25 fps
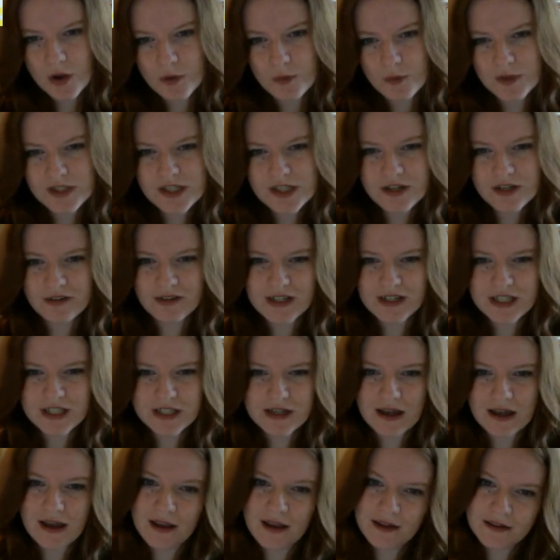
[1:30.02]
Once you reach
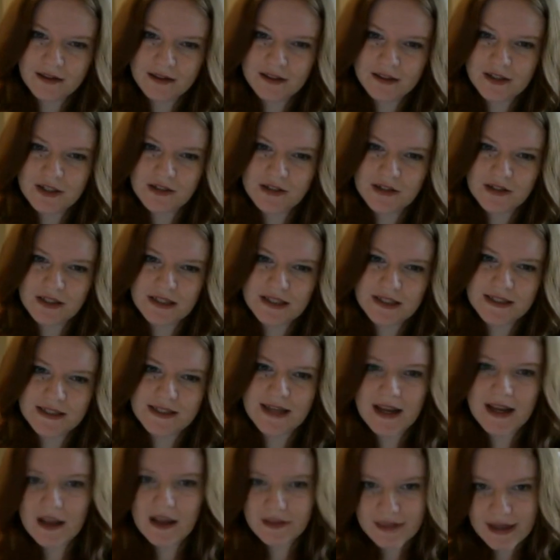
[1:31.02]
an island, you need to
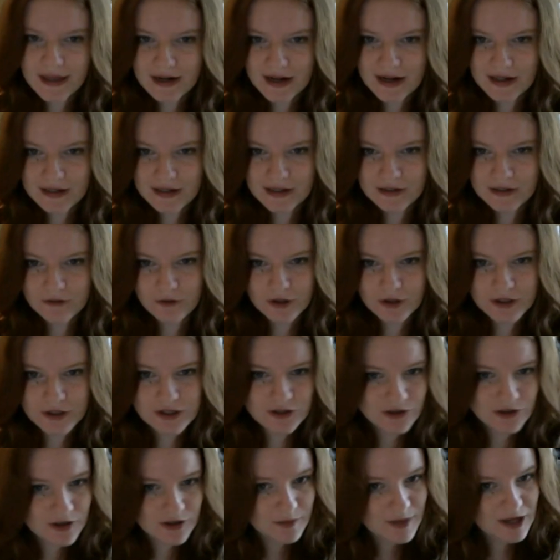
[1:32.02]
stay on that island for a
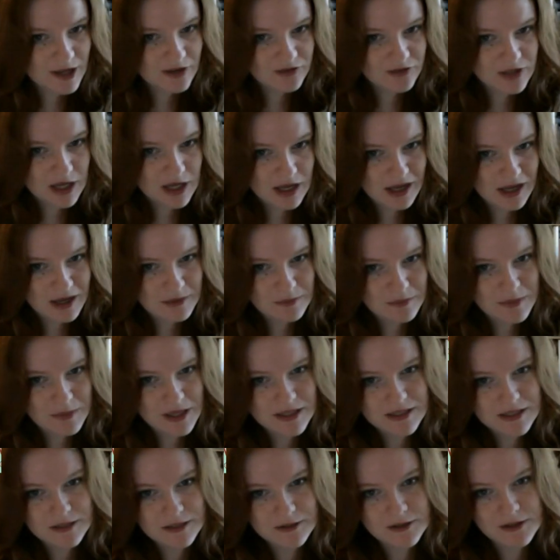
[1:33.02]
certain amount of time
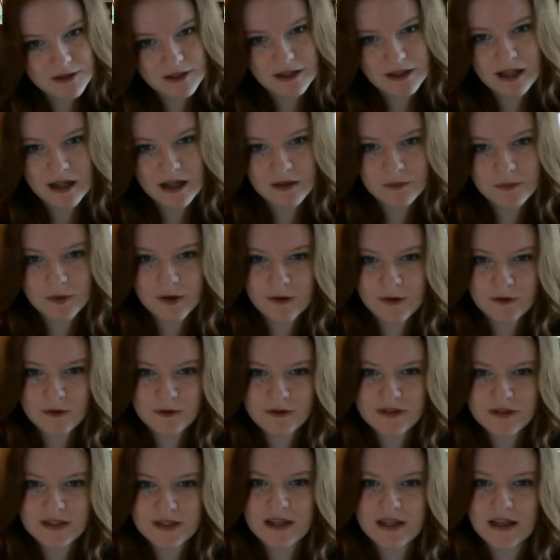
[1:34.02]
until the log
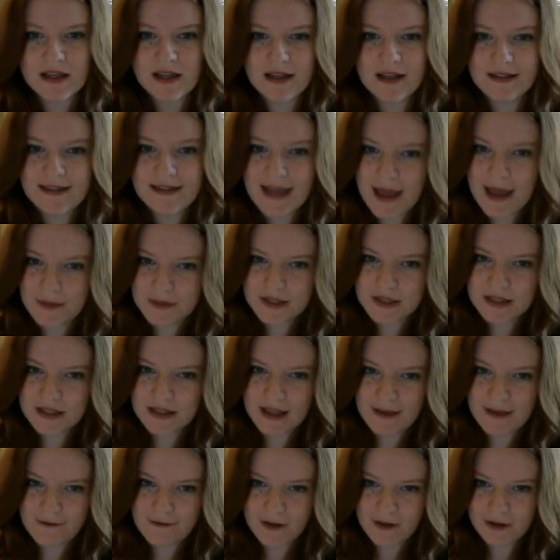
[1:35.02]
pose adapts to
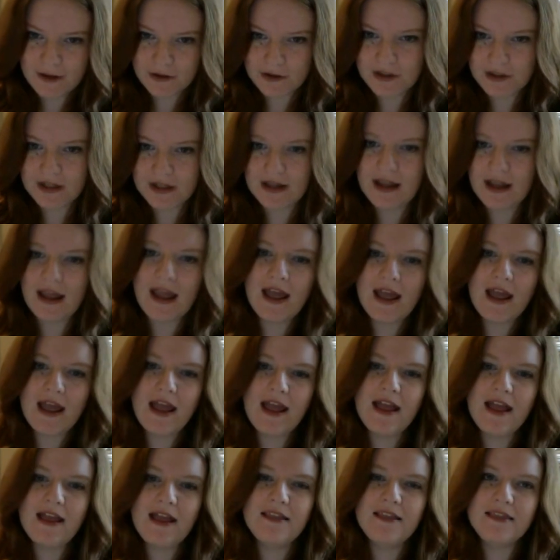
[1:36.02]
that field,
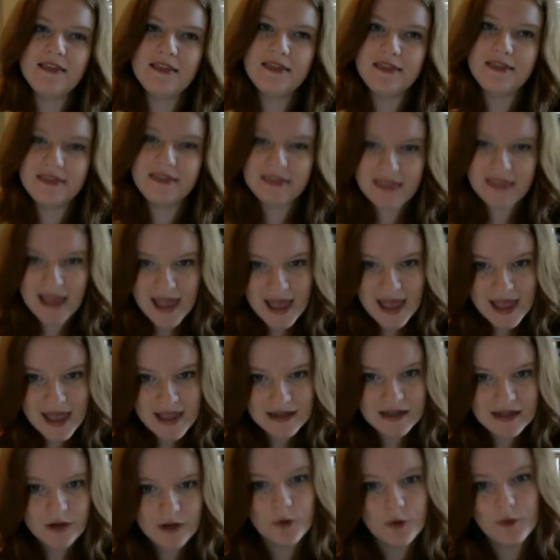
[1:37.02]
and
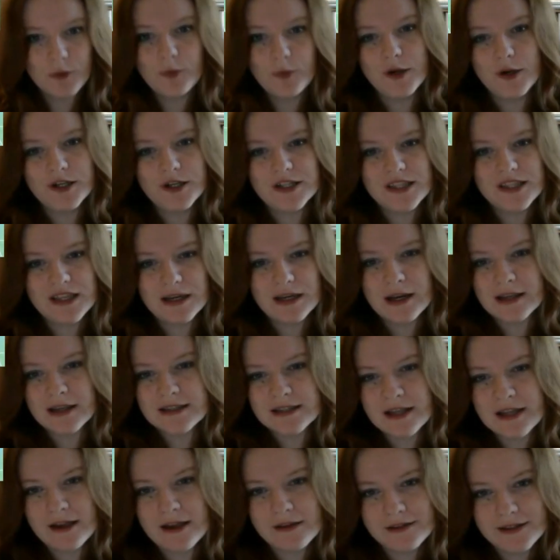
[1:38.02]
then it will point to the
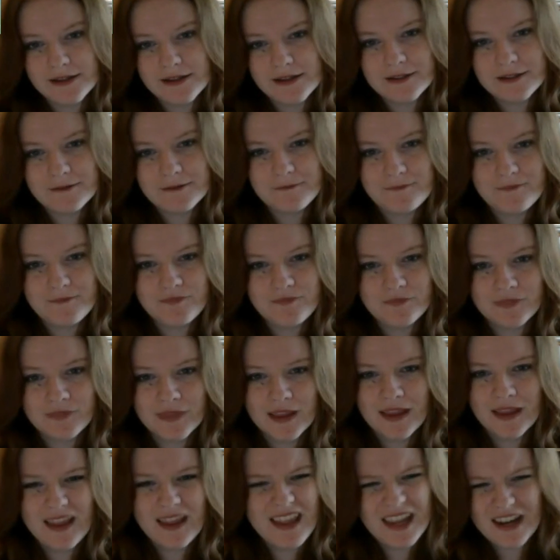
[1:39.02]
next island.
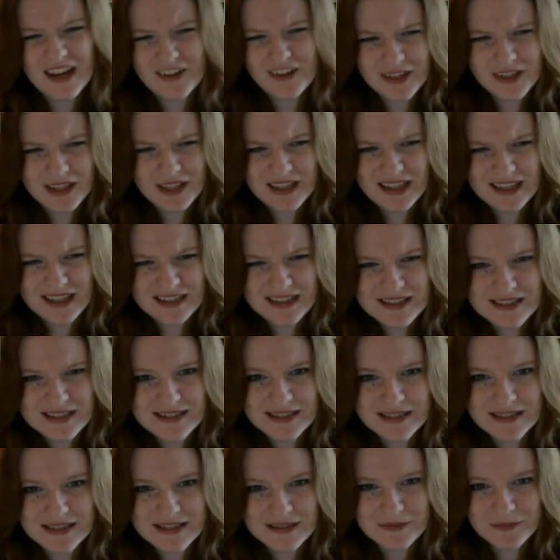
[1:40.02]
I really like this
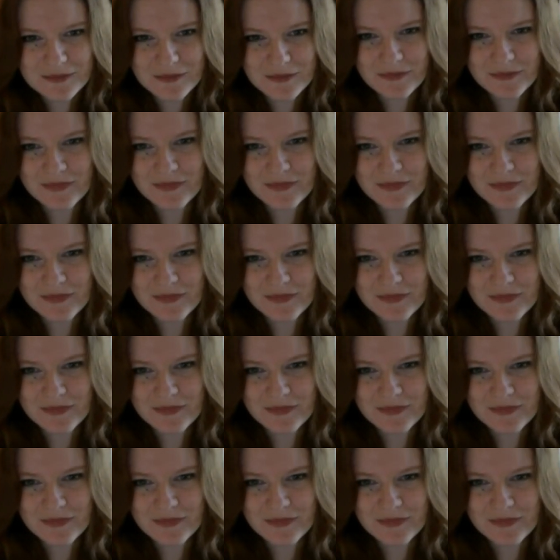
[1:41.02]
system.